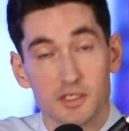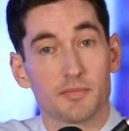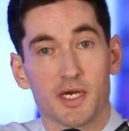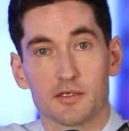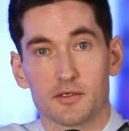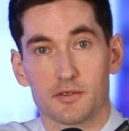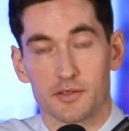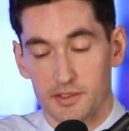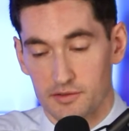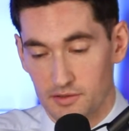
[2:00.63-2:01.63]
impact on
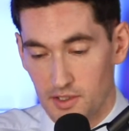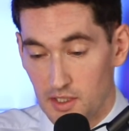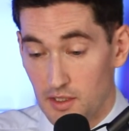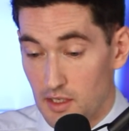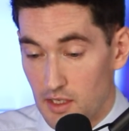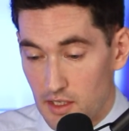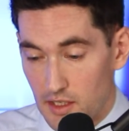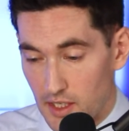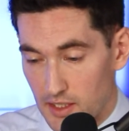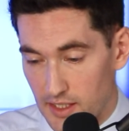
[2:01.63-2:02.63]
earnings.
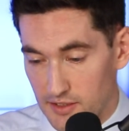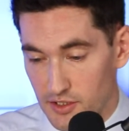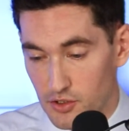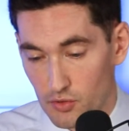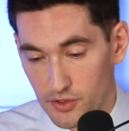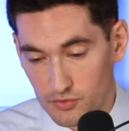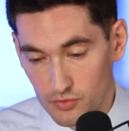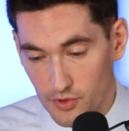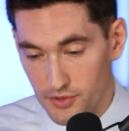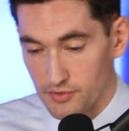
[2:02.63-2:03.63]
And lastly, according to
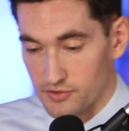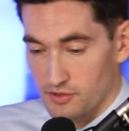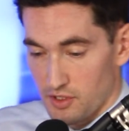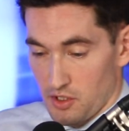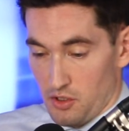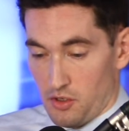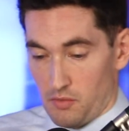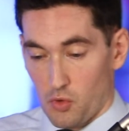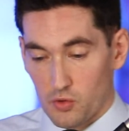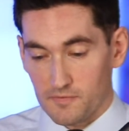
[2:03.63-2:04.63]
Reuters,
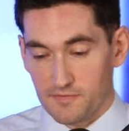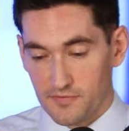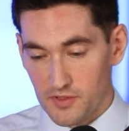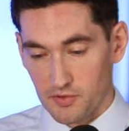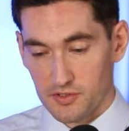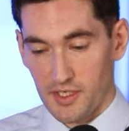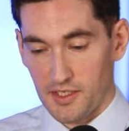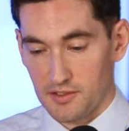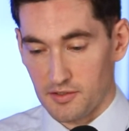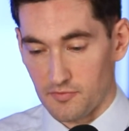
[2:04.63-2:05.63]
more than
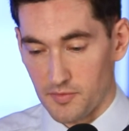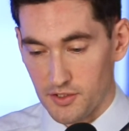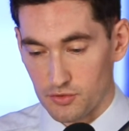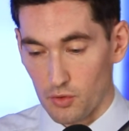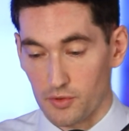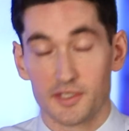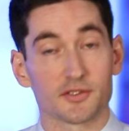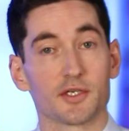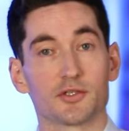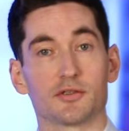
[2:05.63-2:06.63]
50% of major
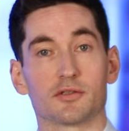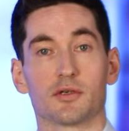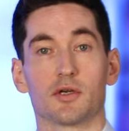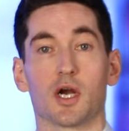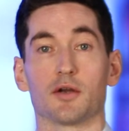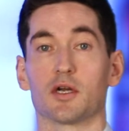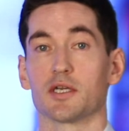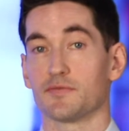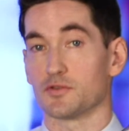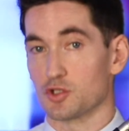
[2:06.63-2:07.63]
organizations are not
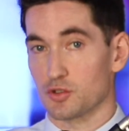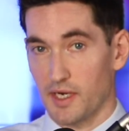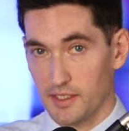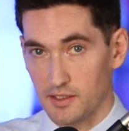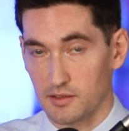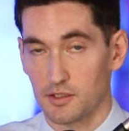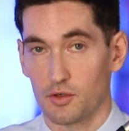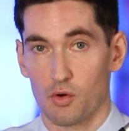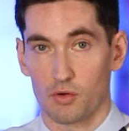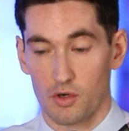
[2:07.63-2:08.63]
even tracking the
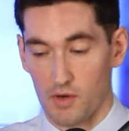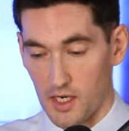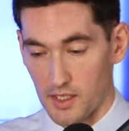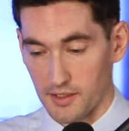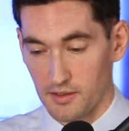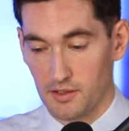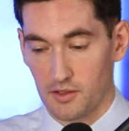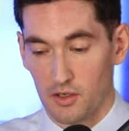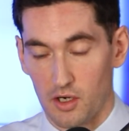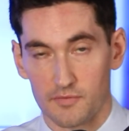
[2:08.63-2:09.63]
ROI
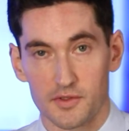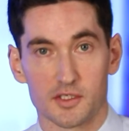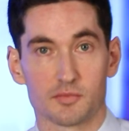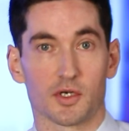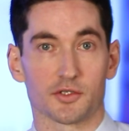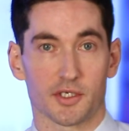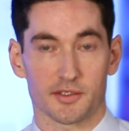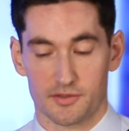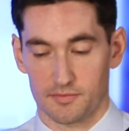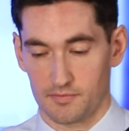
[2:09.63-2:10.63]
of these
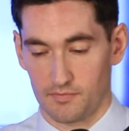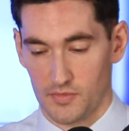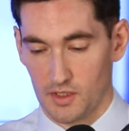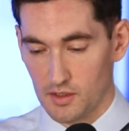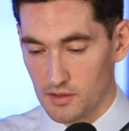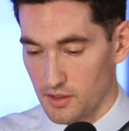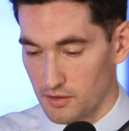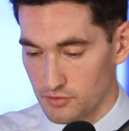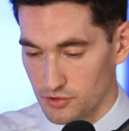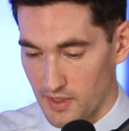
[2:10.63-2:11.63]
projects.
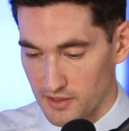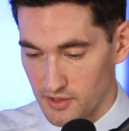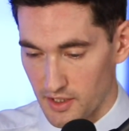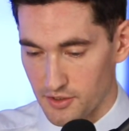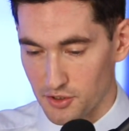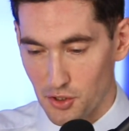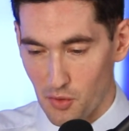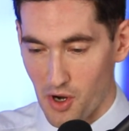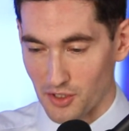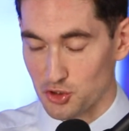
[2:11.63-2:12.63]
Now, Joannes, I could
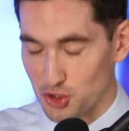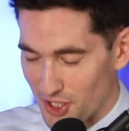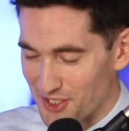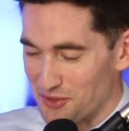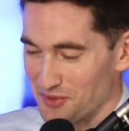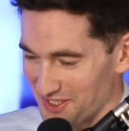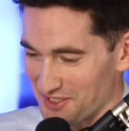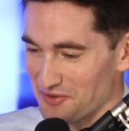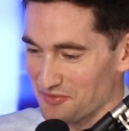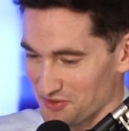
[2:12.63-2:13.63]
go on
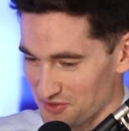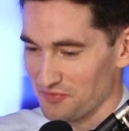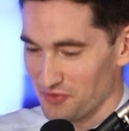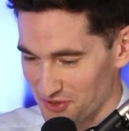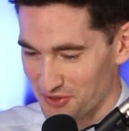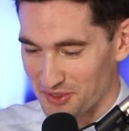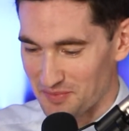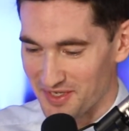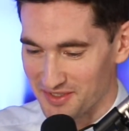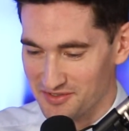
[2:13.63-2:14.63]
genuinely for the full 30
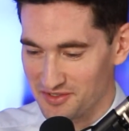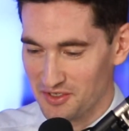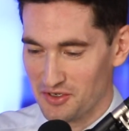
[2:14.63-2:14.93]
minutes,